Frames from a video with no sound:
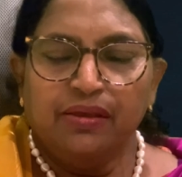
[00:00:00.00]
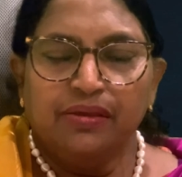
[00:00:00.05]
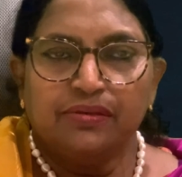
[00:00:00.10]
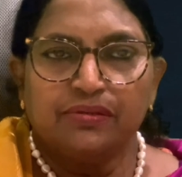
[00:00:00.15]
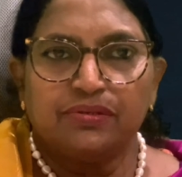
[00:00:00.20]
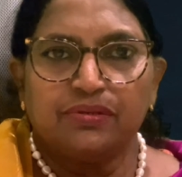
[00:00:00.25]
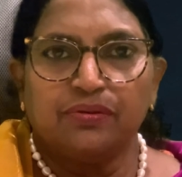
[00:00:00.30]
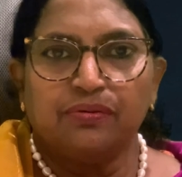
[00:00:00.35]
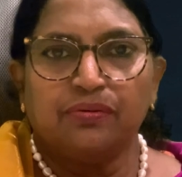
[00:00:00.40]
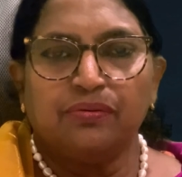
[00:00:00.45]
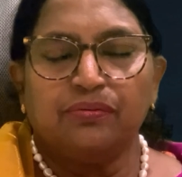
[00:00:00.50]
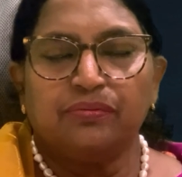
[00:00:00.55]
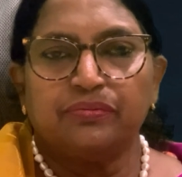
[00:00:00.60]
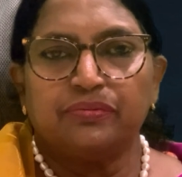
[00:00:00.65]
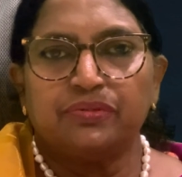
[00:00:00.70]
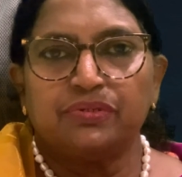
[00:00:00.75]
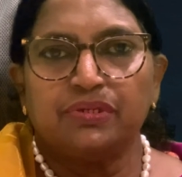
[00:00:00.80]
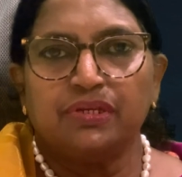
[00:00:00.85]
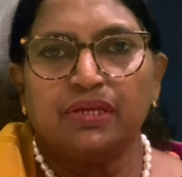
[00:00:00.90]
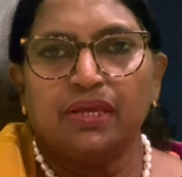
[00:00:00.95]
So
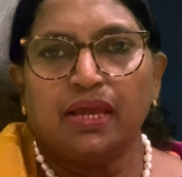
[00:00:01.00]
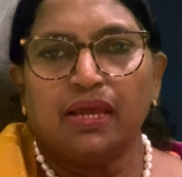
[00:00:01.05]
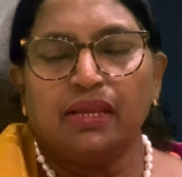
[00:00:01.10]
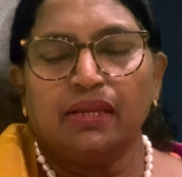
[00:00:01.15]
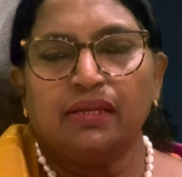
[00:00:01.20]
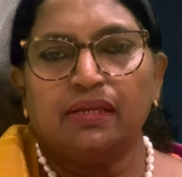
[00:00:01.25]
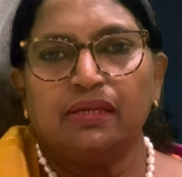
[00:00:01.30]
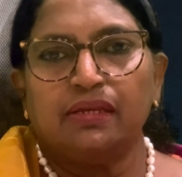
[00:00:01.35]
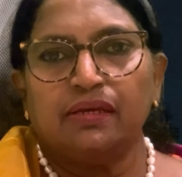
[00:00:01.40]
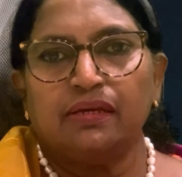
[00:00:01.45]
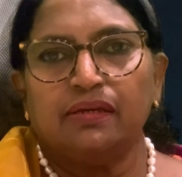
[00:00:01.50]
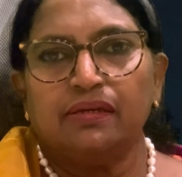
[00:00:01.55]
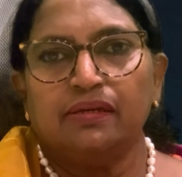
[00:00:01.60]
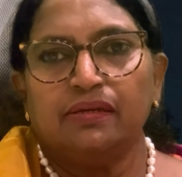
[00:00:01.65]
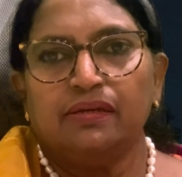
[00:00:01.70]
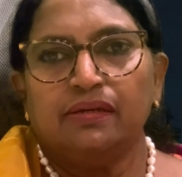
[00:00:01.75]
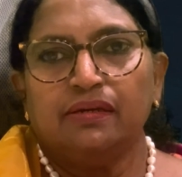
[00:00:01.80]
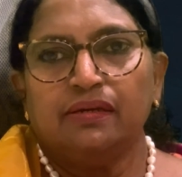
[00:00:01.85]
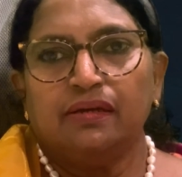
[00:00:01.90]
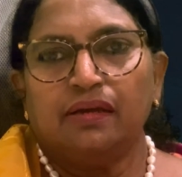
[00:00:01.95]
she had
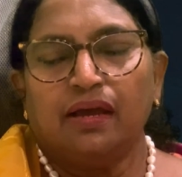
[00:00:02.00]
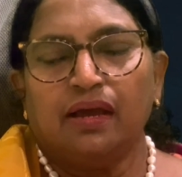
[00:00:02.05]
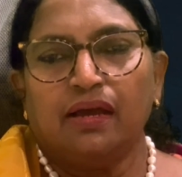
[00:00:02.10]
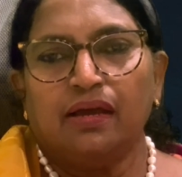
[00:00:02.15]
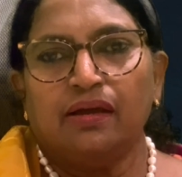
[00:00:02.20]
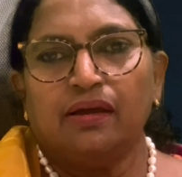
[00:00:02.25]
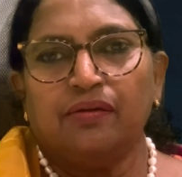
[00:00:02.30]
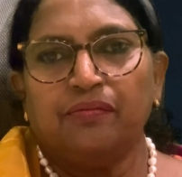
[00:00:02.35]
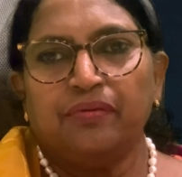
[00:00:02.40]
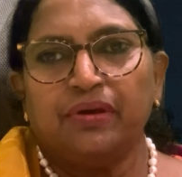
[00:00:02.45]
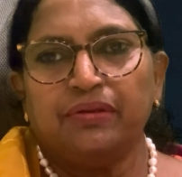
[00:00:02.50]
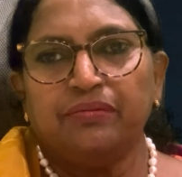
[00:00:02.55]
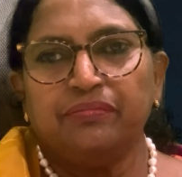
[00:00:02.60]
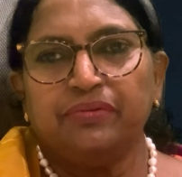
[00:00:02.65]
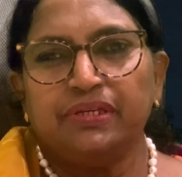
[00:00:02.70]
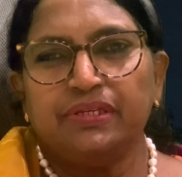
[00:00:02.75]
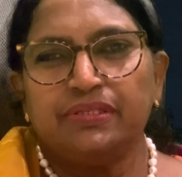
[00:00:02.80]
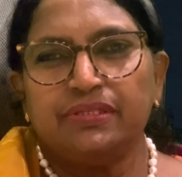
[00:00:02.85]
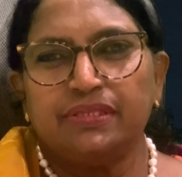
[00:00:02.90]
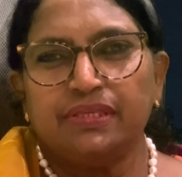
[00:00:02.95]
when
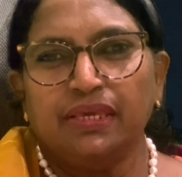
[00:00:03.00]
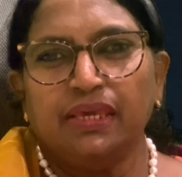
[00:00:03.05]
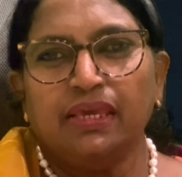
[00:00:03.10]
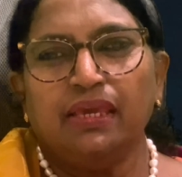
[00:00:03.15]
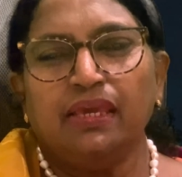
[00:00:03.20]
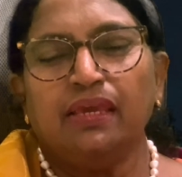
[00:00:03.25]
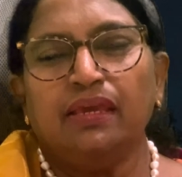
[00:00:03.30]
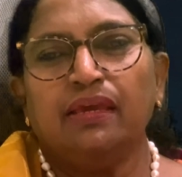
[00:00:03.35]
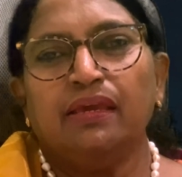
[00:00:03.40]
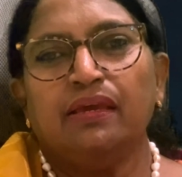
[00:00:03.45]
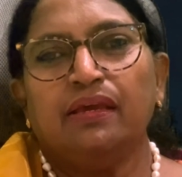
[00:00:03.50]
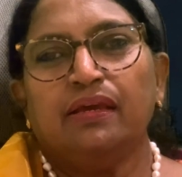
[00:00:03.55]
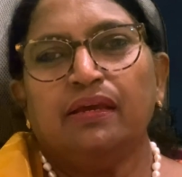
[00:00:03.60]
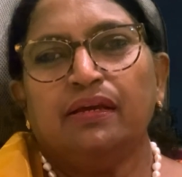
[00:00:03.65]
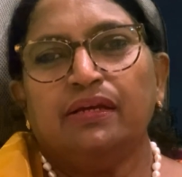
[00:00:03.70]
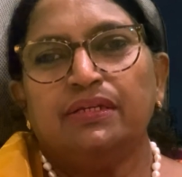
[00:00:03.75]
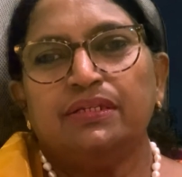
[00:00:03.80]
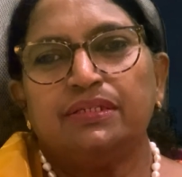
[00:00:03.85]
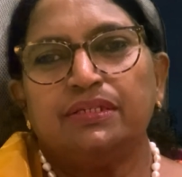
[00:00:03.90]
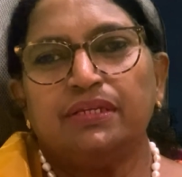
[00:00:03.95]
we see,
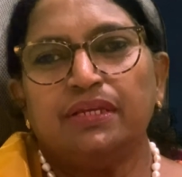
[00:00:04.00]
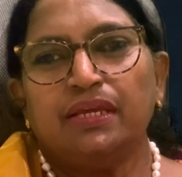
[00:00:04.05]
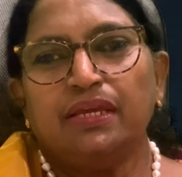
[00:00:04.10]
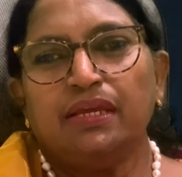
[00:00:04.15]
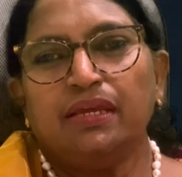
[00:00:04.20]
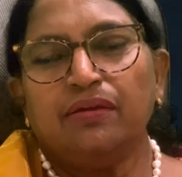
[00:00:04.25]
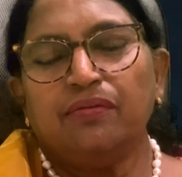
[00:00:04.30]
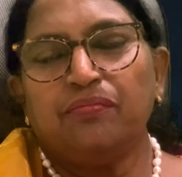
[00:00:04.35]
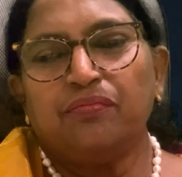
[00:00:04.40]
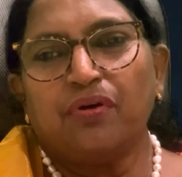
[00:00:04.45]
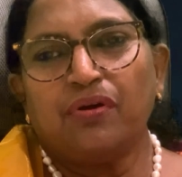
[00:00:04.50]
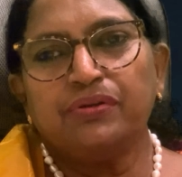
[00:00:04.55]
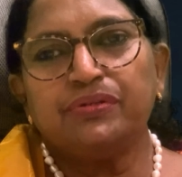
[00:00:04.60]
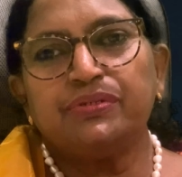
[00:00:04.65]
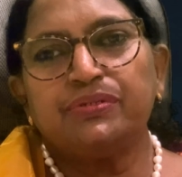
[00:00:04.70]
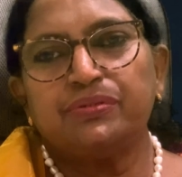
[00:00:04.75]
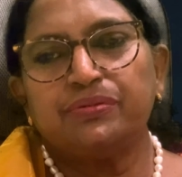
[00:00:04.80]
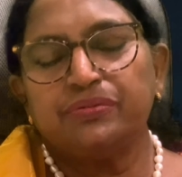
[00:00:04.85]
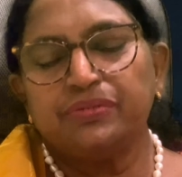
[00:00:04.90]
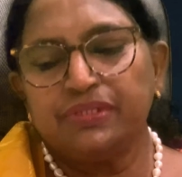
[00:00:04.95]
she
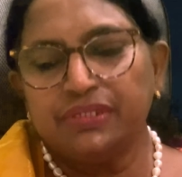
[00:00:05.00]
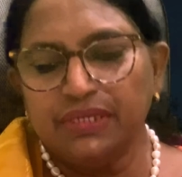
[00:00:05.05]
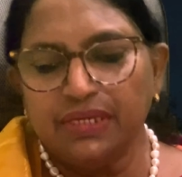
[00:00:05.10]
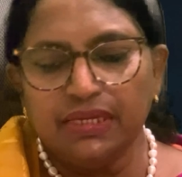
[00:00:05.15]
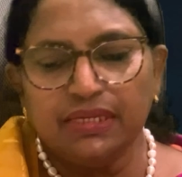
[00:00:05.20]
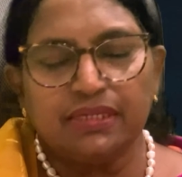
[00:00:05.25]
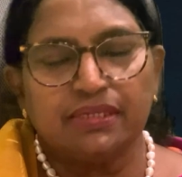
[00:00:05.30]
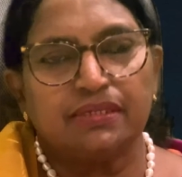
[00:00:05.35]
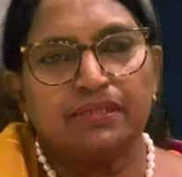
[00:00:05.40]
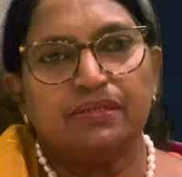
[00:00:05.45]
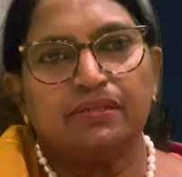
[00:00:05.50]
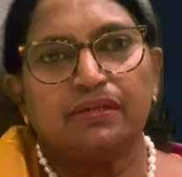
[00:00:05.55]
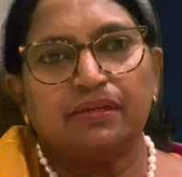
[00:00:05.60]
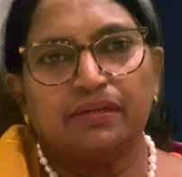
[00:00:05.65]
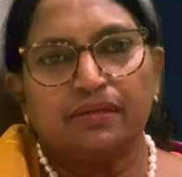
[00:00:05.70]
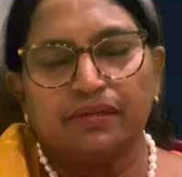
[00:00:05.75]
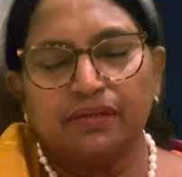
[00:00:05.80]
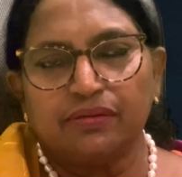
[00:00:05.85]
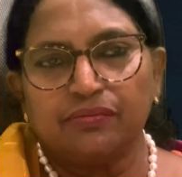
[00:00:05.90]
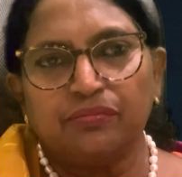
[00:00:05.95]
wants to cheat
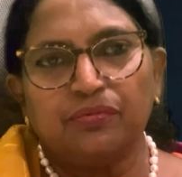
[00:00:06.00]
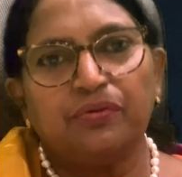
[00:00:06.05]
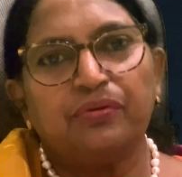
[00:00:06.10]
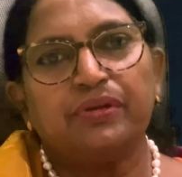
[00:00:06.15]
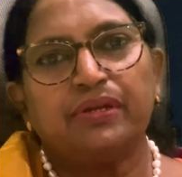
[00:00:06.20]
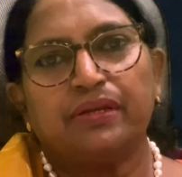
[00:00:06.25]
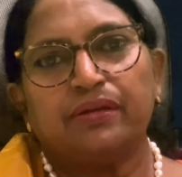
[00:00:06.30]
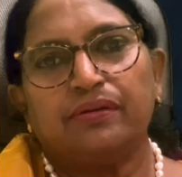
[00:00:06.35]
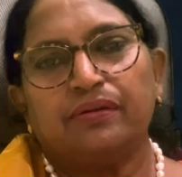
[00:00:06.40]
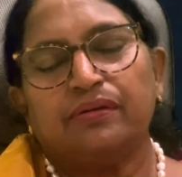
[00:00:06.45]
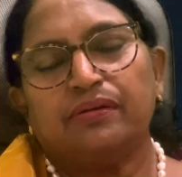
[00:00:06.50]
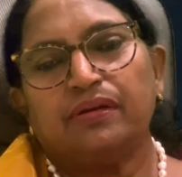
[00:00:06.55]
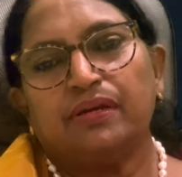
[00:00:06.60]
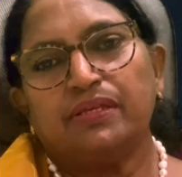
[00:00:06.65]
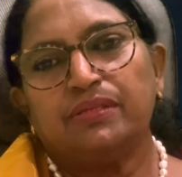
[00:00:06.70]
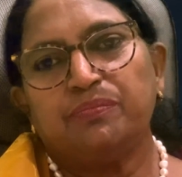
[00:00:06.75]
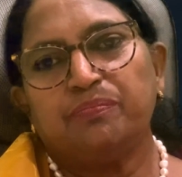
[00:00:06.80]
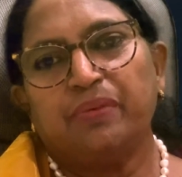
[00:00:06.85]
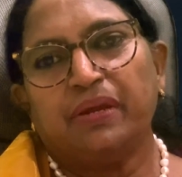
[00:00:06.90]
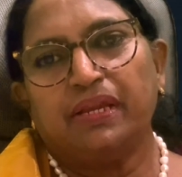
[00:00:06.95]
her own
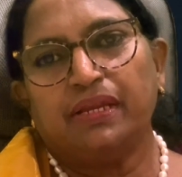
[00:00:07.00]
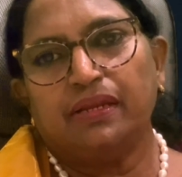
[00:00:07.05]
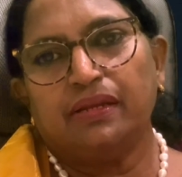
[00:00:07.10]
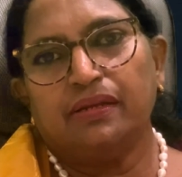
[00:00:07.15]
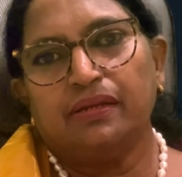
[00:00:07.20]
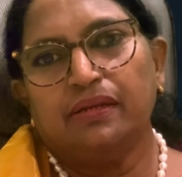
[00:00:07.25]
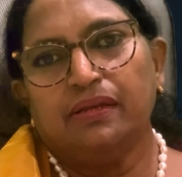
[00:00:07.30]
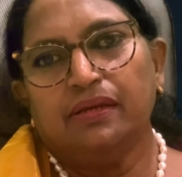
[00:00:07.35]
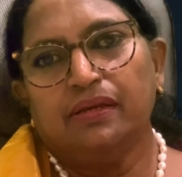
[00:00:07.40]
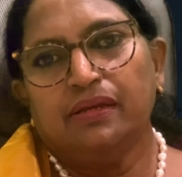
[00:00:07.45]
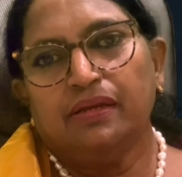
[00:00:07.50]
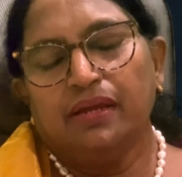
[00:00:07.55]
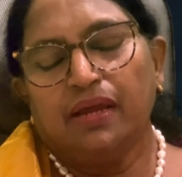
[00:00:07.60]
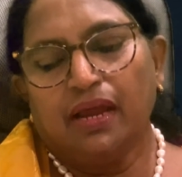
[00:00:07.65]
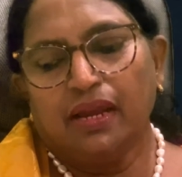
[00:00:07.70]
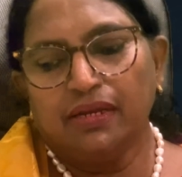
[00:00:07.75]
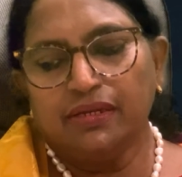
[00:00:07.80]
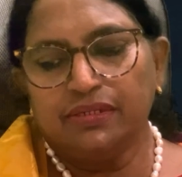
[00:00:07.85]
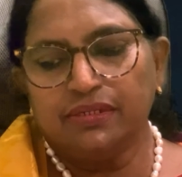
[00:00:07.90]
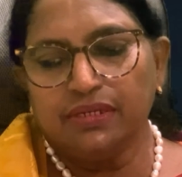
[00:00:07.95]
husband,
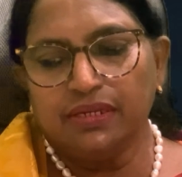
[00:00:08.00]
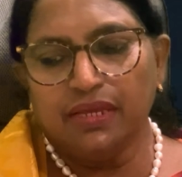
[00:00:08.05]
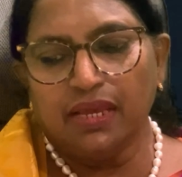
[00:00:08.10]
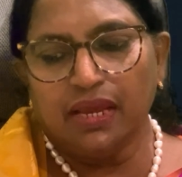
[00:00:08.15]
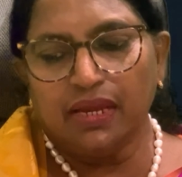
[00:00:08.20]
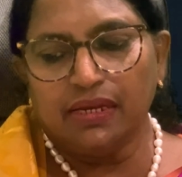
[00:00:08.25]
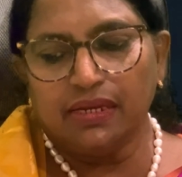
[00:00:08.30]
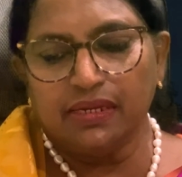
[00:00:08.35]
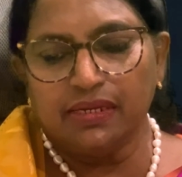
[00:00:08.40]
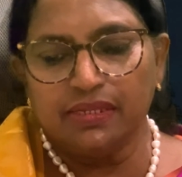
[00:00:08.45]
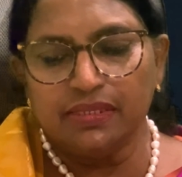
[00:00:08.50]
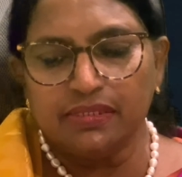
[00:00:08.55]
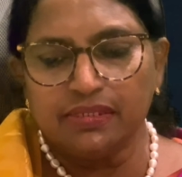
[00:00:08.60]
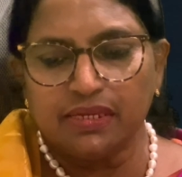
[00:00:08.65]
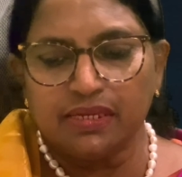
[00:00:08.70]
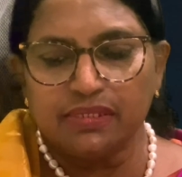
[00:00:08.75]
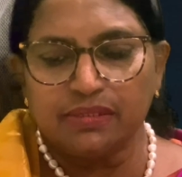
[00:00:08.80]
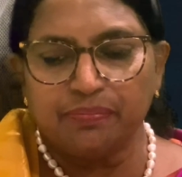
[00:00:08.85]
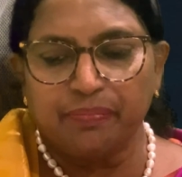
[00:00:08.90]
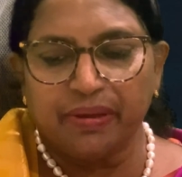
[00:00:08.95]
and she had a
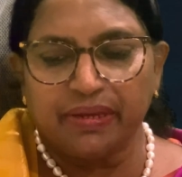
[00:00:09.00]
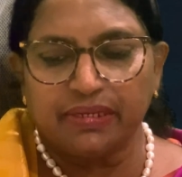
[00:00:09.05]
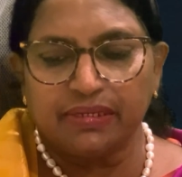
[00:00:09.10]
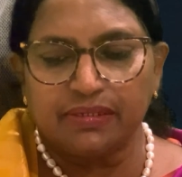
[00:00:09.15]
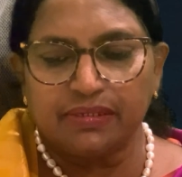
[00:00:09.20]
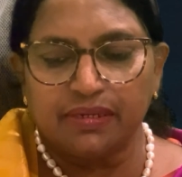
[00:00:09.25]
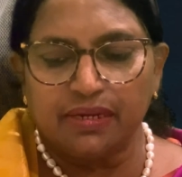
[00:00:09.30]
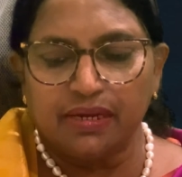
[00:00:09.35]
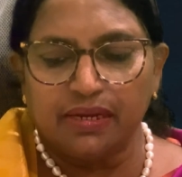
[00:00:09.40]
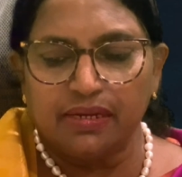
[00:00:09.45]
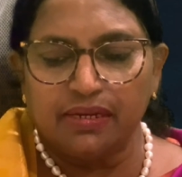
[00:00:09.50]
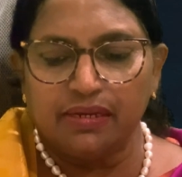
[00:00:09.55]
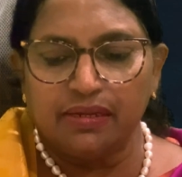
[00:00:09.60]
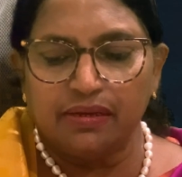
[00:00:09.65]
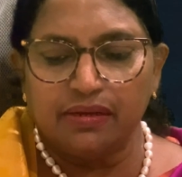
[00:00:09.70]
disrespect and